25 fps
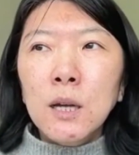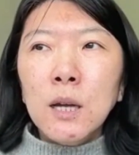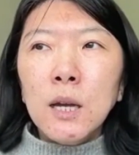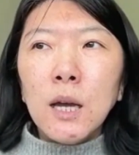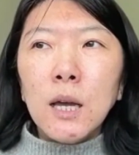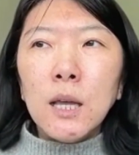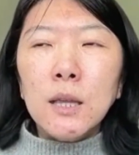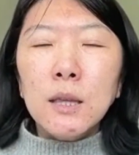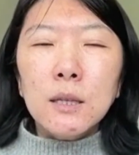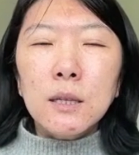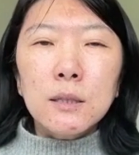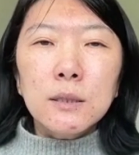
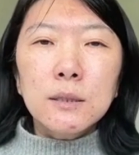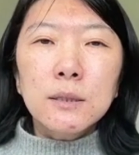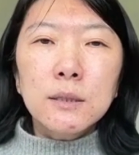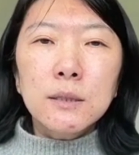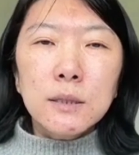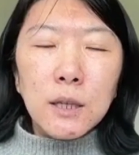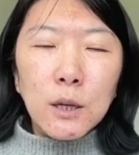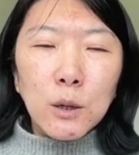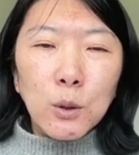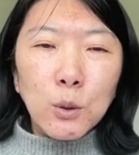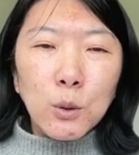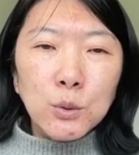And the
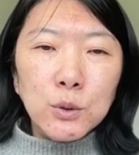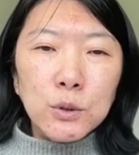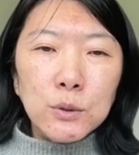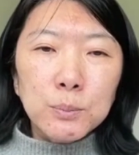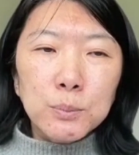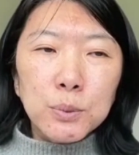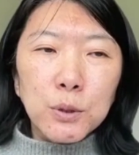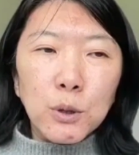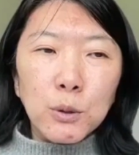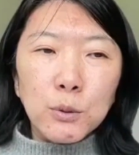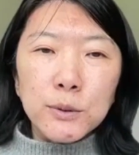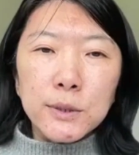sales
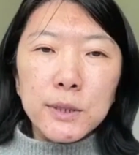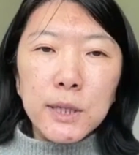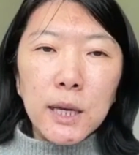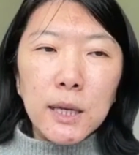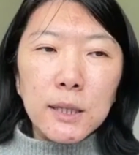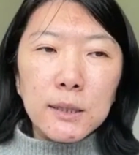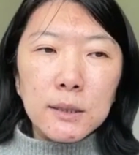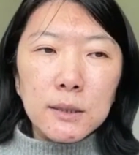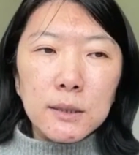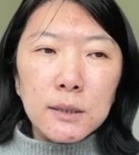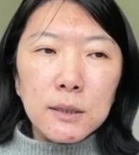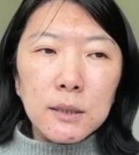
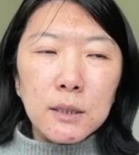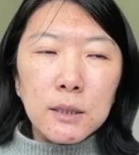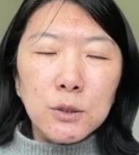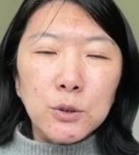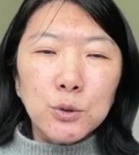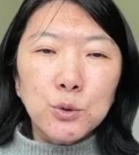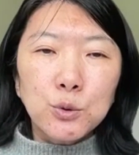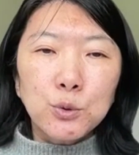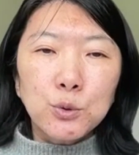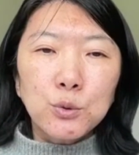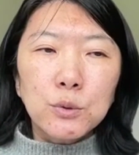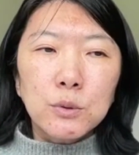process
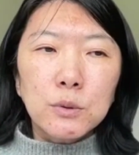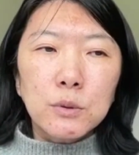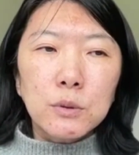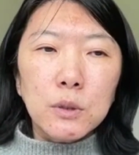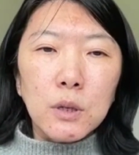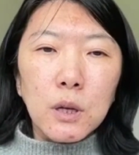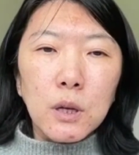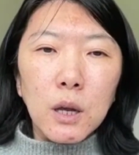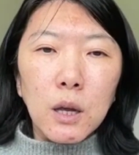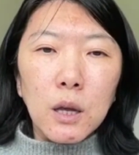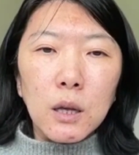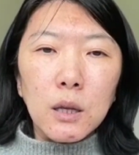is
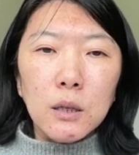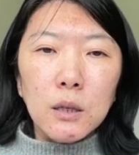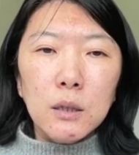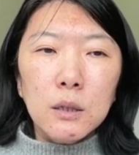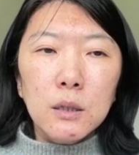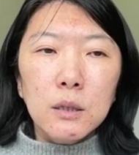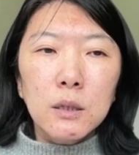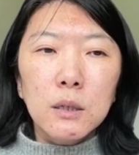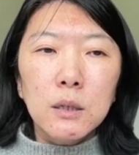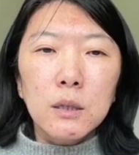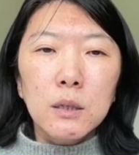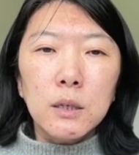
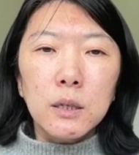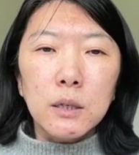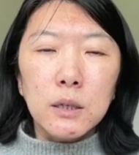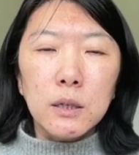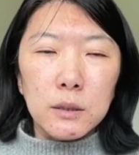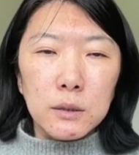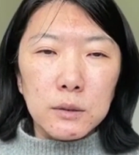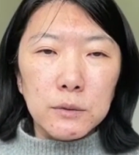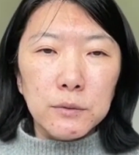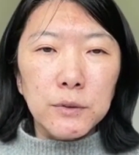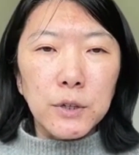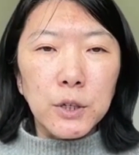
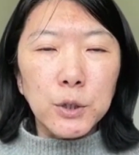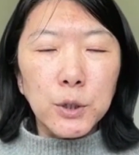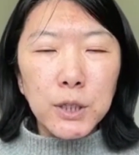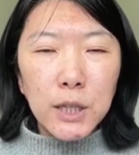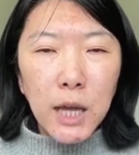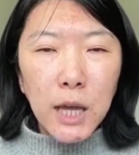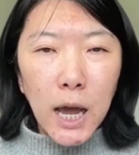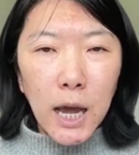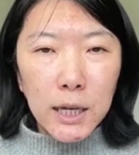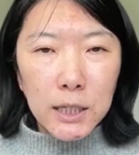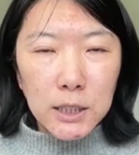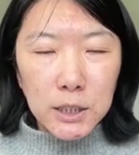very
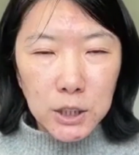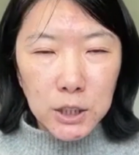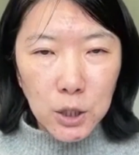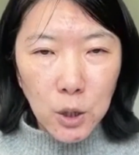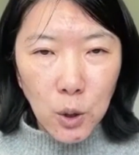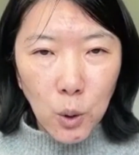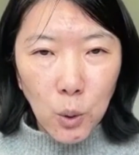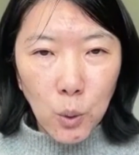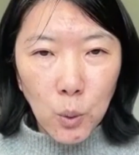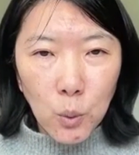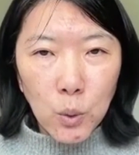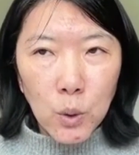
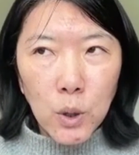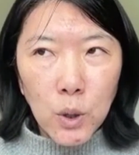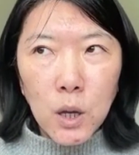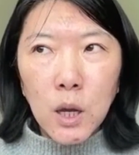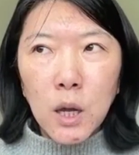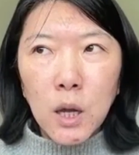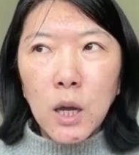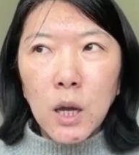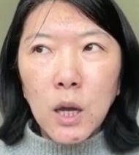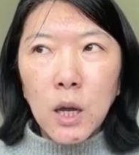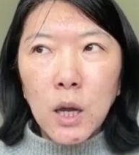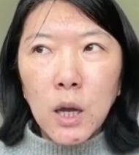technical
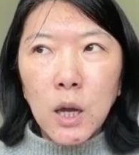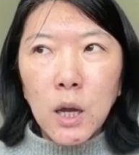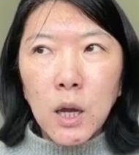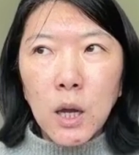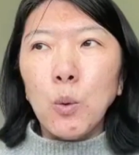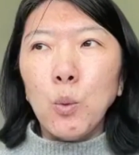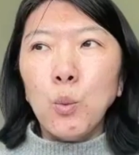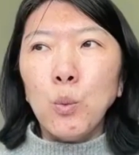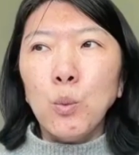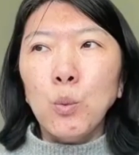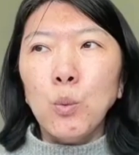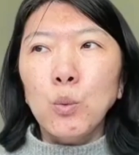
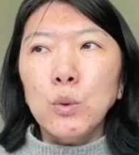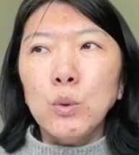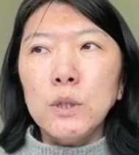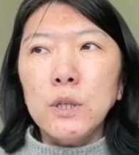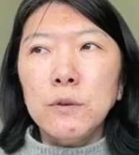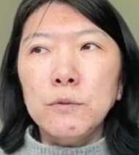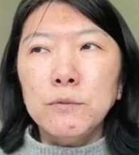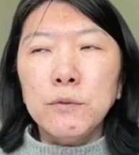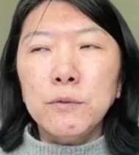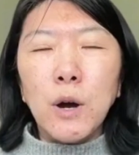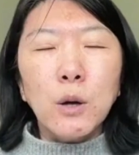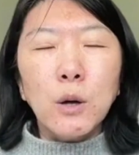and
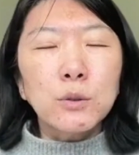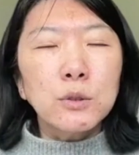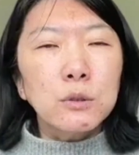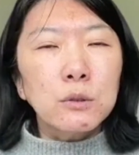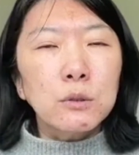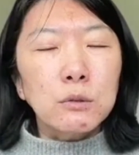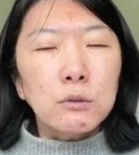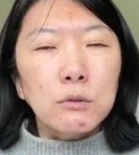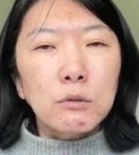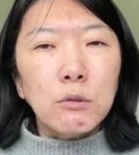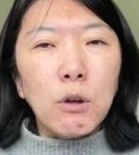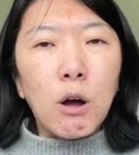involves
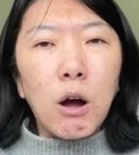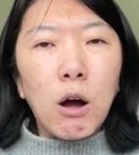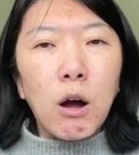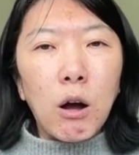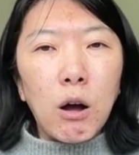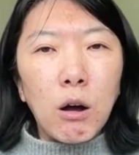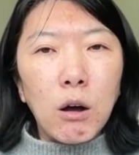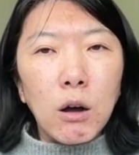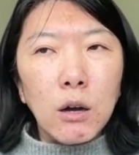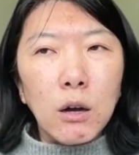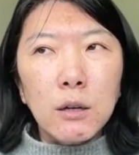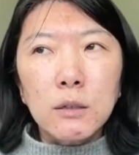
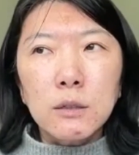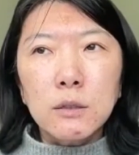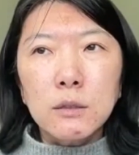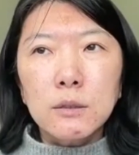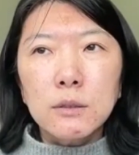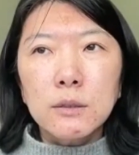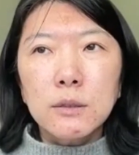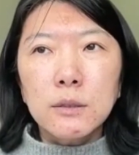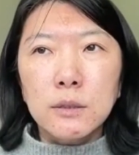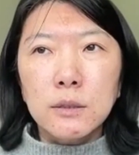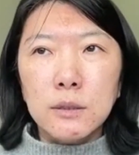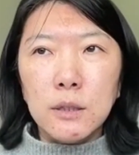long
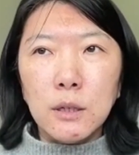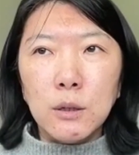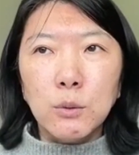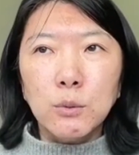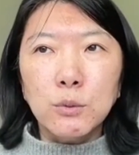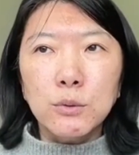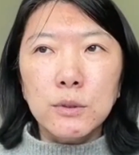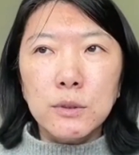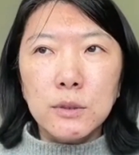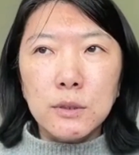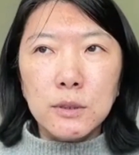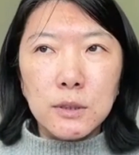
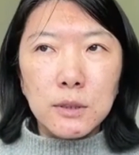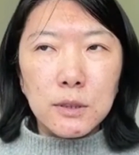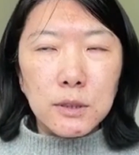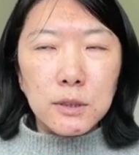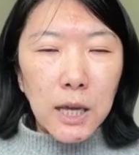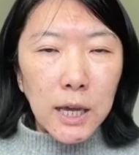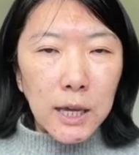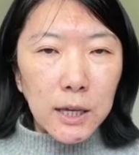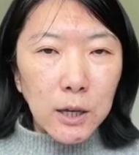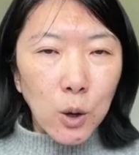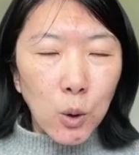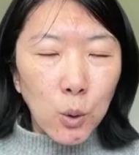sales
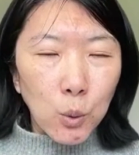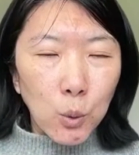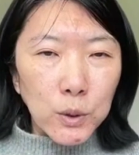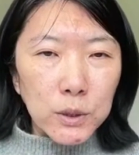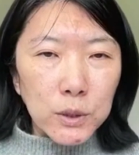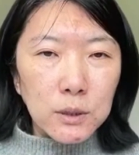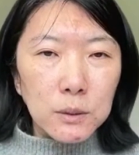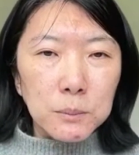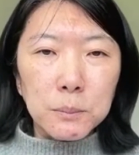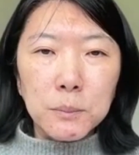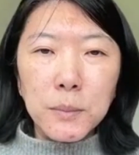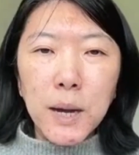cycle
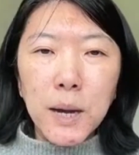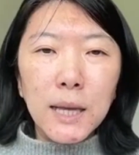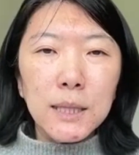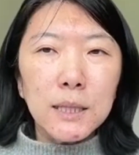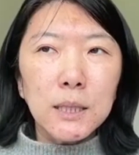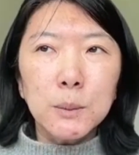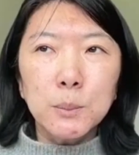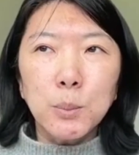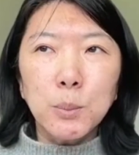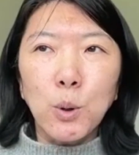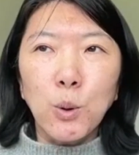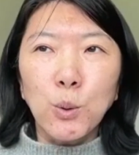with
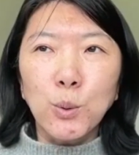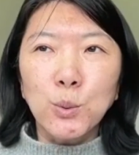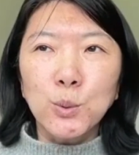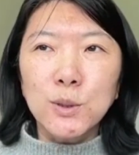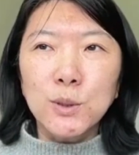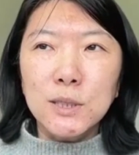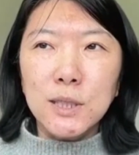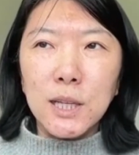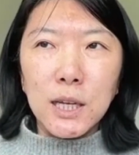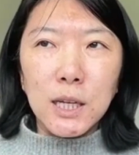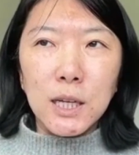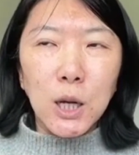multiple
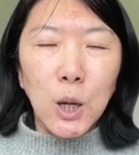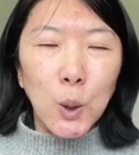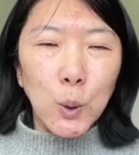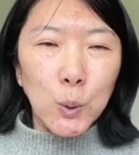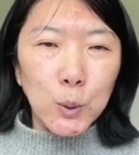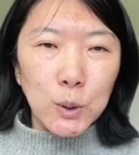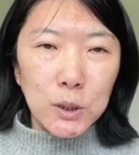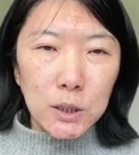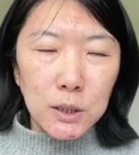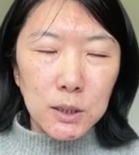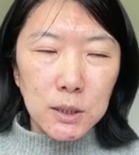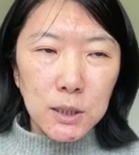
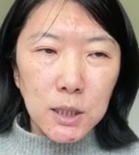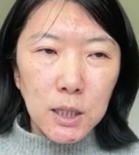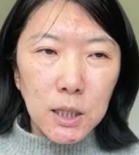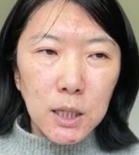stakeholders.